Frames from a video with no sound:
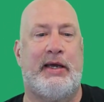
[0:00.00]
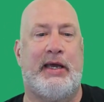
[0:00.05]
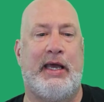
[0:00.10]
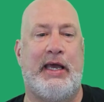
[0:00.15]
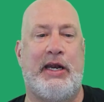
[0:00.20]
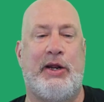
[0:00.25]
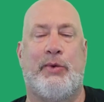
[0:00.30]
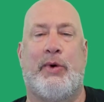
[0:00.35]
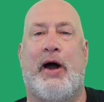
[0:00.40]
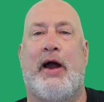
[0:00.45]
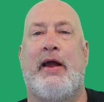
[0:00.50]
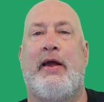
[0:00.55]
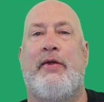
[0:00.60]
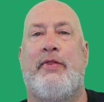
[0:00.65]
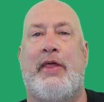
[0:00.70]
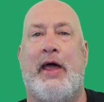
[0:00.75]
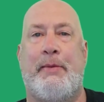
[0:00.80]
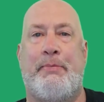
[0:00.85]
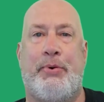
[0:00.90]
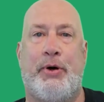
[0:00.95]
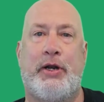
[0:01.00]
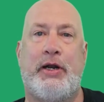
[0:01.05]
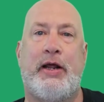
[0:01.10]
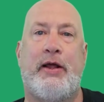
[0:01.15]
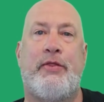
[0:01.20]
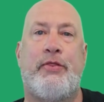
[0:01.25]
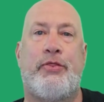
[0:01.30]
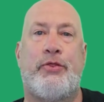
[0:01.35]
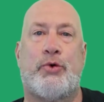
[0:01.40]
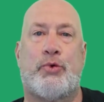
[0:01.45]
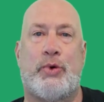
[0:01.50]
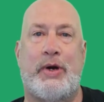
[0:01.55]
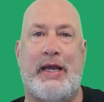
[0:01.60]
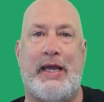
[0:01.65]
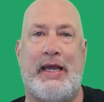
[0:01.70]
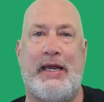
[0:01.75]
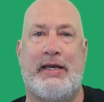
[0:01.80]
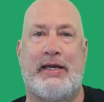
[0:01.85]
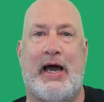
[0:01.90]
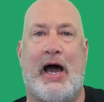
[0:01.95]
Anyway, they put in
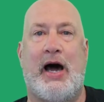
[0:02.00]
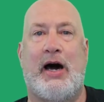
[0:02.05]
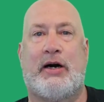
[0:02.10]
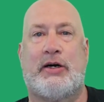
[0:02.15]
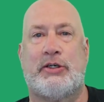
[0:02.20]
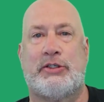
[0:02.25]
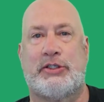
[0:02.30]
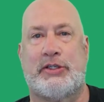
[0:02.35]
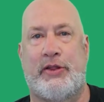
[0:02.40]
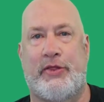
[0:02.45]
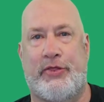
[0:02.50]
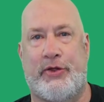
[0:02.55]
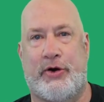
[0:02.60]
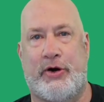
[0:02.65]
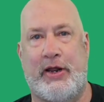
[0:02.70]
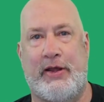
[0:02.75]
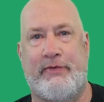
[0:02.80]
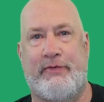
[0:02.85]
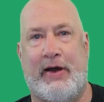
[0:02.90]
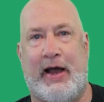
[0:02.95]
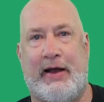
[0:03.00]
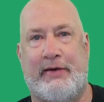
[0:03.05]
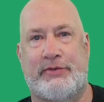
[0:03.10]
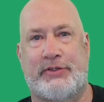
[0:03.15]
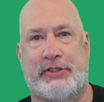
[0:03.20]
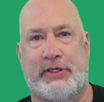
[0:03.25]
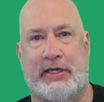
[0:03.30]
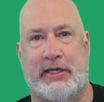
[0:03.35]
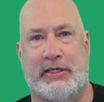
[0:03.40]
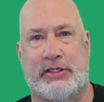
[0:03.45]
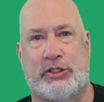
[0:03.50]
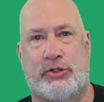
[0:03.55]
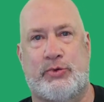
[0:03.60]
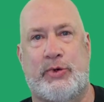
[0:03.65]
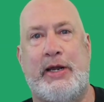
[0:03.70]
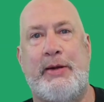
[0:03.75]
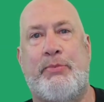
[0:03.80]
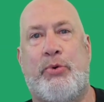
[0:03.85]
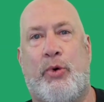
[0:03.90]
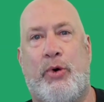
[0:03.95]
three dollars and thirty-five cents,
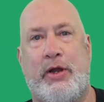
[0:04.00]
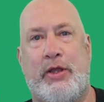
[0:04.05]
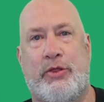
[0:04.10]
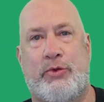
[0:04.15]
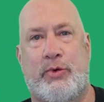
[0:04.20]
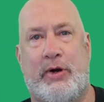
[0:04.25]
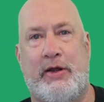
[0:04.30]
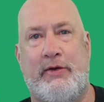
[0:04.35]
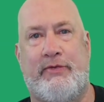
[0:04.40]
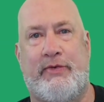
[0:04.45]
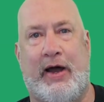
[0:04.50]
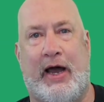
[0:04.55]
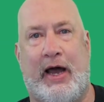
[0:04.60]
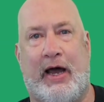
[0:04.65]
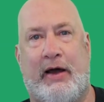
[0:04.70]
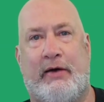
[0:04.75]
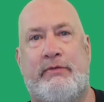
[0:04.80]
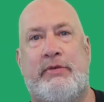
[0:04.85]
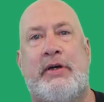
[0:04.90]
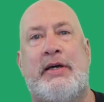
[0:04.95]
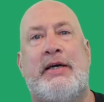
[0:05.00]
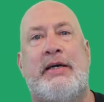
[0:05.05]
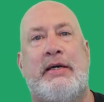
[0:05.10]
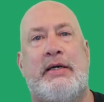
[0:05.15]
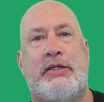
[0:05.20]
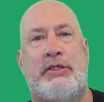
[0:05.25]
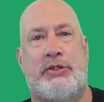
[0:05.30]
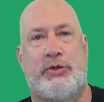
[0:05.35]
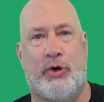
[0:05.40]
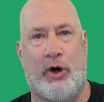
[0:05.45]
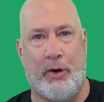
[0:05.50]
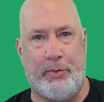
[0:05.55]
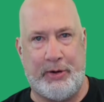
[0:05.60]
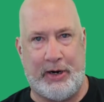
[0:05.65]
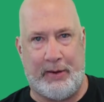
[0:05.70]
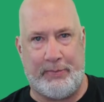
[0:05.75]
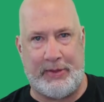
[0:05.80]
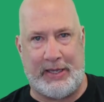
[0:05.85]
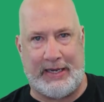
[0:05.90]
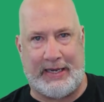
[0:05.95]
three point three five, to
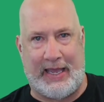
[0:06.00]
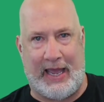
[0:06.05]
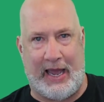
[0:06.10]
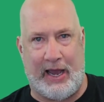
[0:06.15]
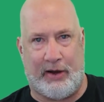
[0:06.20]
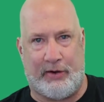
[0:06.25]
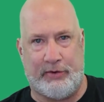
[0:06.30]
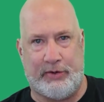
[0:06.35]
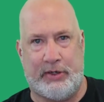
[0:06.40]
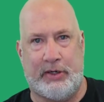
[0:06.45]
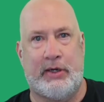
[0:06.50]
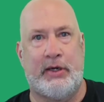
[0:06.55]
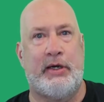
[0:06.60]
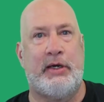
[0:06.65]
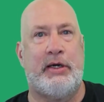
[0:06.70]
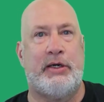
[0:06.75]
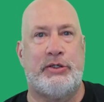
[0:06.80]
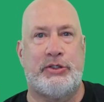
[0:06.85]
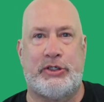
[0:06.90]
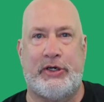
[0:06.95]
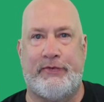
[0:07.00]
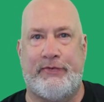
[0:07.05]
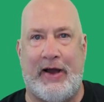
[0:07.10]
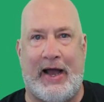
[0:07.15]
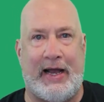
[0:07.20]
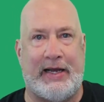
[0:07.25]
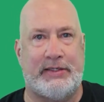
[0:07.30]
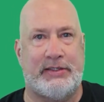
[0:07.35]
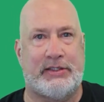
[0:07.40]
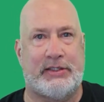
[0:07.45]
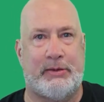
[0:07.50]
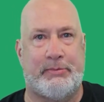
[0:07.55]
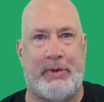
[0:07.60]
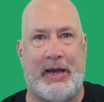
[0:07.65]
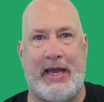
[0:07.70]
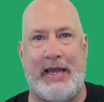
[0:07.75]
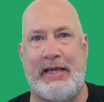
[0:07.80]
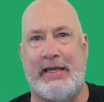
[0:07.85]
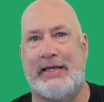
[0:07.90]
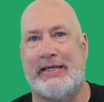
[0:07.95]
open up the account. She finds the
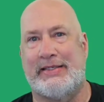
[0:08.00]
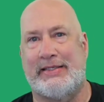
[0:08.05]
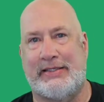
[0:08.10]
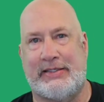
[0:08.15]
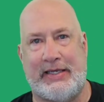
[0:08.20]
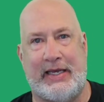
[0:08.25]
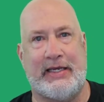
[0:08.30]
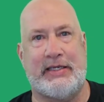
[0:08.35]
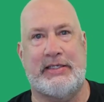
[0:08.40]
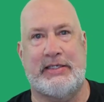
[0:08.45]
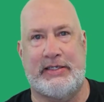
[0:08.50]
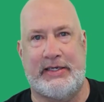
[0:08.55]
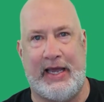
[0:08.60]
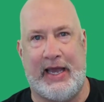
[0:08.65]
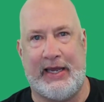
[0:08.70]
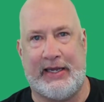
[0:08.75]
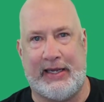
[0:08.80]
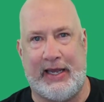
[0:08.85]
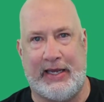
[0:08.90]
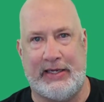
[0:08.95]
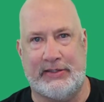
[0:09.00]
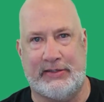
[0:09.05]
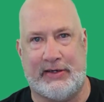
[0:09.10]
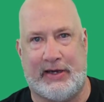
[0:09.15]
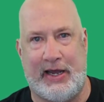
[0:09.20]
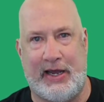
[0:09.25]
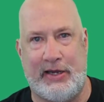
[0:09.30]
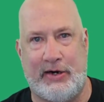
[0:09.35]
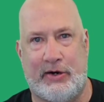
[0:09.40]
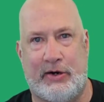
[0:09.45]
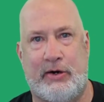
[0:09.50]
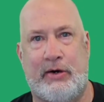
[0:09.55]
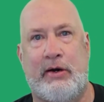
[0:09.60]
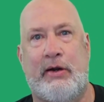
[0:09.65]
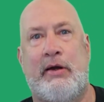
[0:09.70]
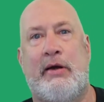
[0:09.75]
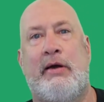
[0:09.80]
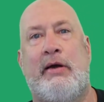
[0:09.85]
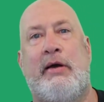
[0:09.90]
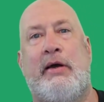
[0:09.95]
bank six decades
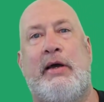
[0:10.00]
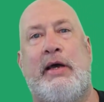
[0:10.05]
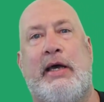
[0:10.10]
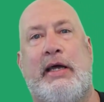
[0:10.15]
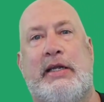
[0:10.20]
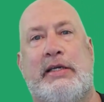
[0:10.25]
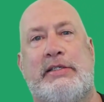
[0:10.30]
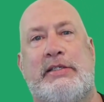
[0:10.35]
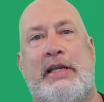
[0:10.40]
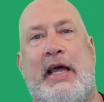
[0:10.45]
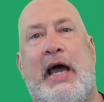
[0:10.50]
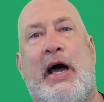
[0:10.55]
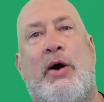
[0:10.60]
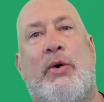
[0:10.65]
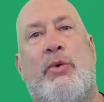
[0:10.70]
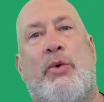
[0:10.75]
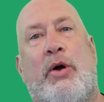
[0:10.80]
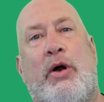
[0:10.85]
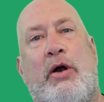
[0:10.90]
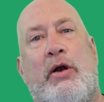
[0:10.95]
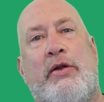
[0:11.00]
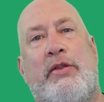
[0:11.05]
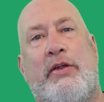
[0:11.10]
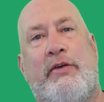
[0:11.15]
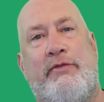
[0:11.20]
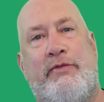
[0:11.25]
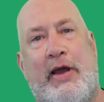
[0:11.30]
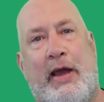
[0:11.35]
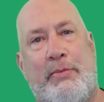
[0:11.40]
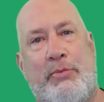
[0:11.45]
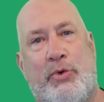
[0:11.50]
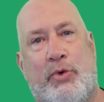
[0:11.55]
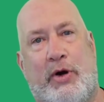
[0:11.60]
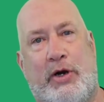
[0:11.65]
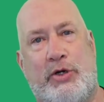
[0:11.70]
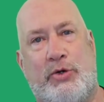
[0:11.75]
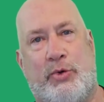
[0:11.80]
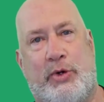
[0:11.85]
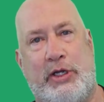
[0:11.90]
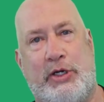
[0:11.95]
later. It is now worth, in
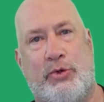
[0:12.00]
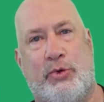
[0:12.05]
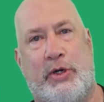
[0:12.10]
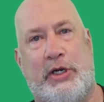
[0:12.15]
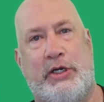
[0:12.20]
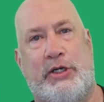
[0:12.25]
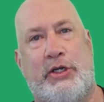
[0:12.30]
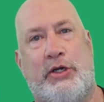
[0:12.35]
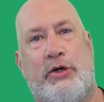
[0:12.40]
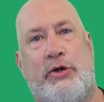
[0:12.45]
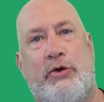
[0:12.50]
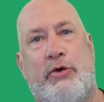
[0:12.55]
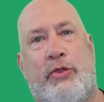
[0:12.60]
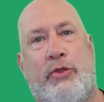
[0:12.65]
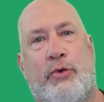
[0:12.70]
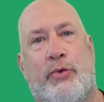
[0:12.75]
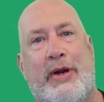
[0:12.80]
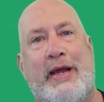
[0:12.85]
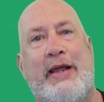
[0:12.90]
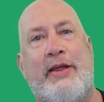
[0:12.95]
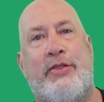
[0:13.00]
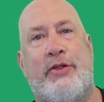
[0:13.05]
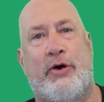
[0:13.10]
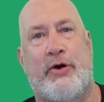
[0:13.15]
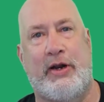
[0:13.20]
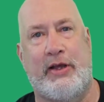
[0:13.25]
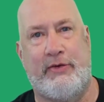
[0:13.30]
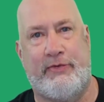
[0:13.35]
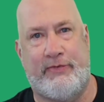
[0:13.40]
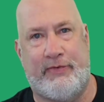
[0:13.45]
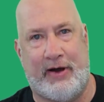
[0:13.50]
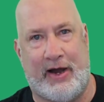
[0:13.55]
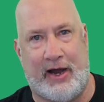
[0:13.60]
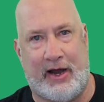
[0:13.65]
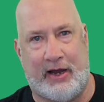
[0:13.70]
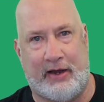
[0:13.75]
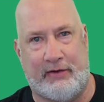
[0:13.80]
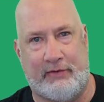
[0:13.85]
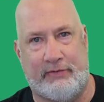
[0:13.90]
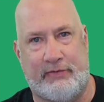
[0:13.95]
February twenty twenty-two, three hundred
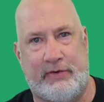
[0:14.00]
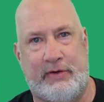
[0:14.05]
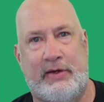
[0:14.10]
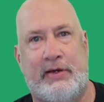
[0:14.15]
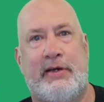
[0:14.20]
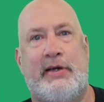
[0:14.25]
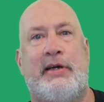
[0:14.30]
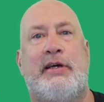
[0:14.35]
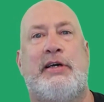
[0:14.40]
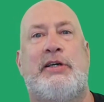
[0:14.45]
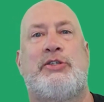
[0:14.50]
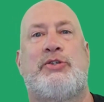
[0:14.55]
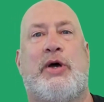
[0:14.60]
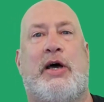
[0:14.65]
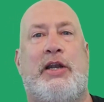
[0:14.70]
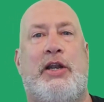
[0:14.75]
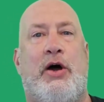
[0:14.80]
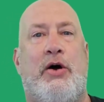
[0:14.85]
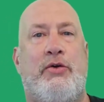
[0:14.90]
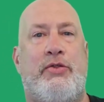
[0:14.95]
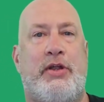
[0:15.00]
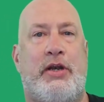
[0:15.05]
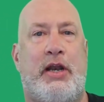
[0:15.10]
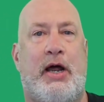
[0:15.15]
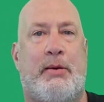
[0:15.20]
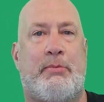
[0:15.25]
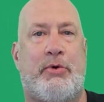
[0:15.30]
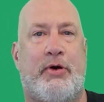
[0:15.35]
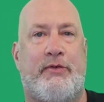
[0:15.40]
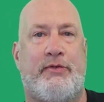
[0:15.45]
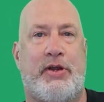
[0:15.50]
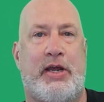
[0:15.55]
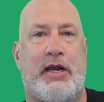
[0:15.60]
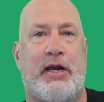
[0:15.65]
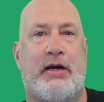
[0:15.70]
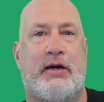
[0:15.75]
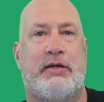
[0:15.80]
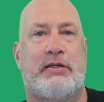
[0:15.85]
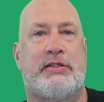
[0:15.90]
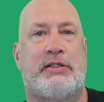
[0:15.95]
thirty-five dollars. So I know the number of
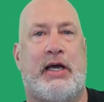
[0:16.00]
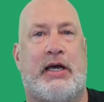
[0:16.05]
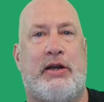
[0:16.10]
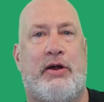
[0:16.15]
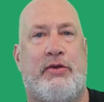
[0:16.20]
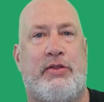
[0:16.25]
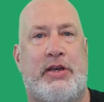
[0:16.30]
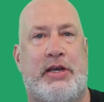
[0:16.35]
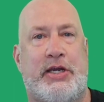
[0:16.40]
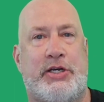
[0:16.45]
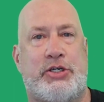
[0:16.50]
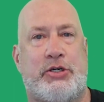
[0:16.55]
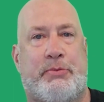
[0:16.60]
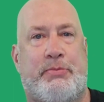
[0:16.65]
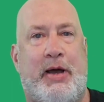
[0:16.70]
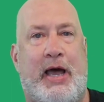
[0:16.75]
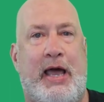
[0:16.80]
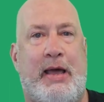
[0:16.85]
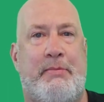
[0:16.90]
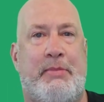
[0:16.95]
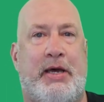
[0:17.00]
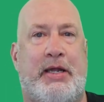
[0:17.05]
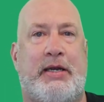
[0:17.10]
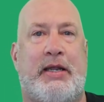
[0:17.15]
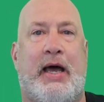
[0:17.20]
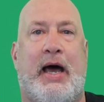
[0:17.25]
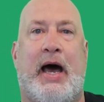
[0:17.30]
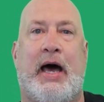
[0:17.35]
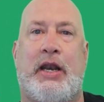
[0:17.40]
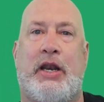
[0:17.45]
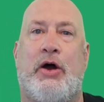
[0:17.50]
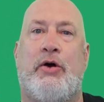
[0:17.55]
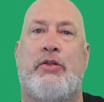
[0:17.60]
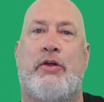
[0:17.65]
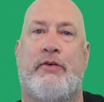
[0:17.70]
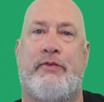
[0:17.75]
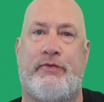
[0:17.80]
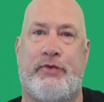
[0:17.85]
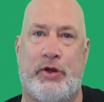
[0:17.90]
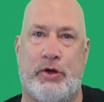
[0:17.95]
years, I know the initial payment, I know
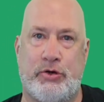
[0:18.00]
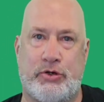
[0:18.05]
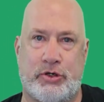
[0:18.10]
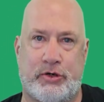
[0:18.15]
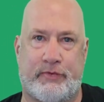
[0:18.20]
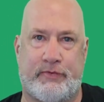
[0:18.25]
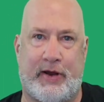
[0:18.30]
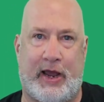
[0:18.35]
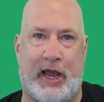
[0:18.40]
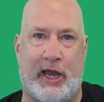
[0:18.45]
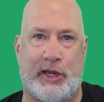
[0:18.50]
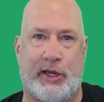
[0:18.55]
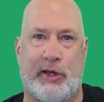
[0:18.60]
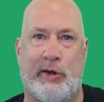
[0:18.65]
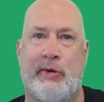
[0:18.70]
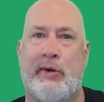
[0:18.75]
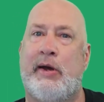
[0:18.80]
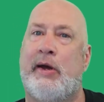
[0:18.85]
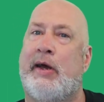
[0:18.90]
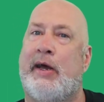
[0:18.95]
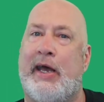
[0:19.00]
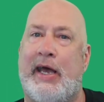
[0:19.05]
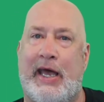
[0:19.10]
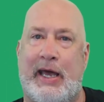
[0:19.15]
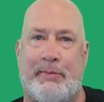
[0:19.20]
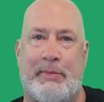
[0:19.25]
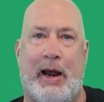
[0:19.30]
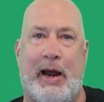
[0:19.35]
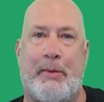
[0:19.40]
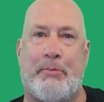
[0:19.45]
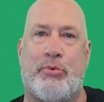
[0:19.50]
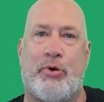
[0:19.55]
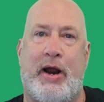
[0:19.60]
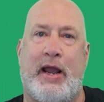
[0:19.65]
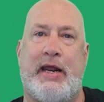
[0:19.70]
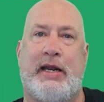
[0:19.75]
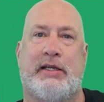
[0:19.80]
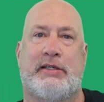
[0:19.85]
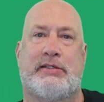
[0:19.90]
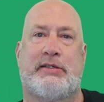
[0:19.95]
the future value, and my
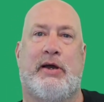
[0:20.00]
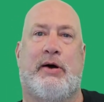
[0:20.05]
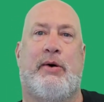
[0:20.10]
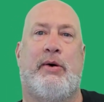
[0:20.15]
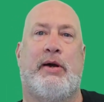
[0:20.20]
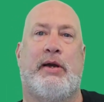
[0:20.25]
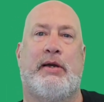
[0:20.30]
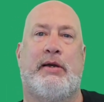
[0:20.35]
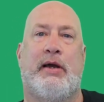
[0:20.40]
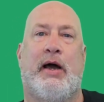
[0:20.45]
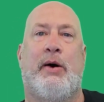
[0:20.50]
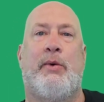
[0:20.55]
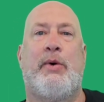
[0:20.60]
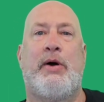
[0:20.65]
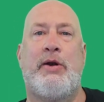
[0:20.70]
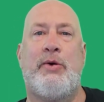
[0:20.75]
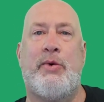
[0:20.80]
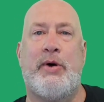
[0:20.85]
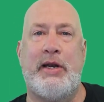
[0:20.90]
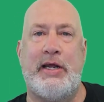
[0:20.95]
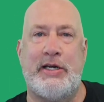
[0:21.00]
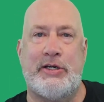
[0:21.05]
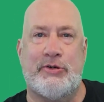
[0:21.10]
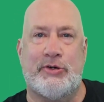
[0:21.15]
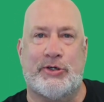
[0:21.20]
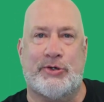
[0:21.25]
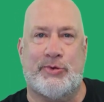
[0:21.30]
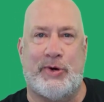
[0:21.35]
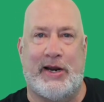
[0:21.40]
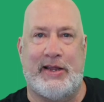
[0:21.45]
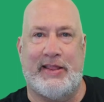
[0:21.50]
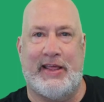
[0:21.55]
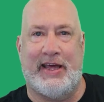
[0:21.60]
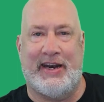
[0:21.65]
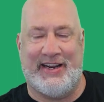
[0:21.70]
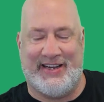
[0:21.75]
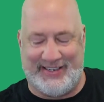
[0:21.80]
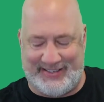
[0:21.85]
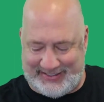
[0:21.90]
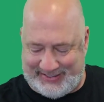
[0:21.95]
brain is going, I wonder what interest rate
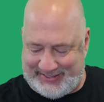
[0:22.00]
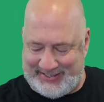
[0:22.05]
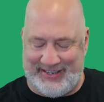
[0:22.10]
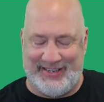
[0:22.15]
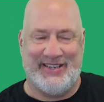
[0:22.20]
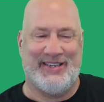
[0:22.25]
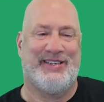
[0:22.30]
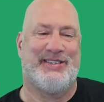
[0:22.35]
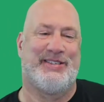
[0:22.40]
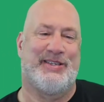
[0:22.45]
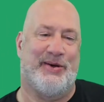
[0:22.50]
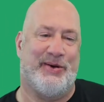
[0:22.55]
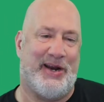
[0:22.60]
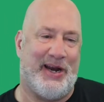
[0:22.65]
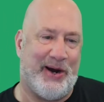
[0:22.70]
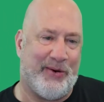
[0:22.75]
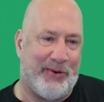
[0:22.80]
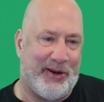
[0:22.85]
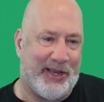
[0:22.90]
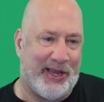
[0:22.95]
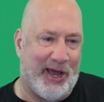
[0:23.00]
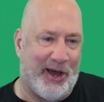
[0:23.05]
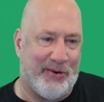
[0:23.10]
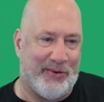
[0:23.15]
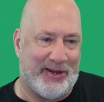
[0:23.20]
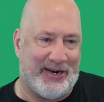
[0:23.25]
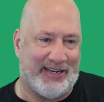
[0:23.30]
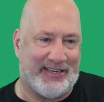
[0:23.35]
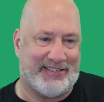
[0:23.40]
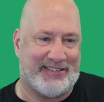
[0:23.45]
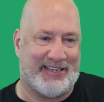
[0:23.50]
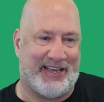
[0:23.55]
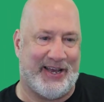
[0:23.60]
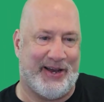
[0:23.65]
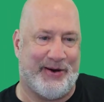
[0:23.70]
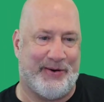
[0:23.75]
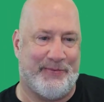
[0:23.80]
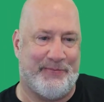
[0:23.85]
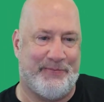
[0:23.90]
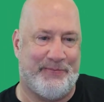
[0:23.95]
that is. So here we go in
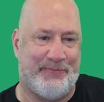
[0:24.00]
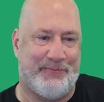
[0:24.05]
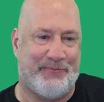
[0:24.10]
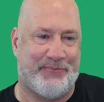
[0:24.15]
Excel.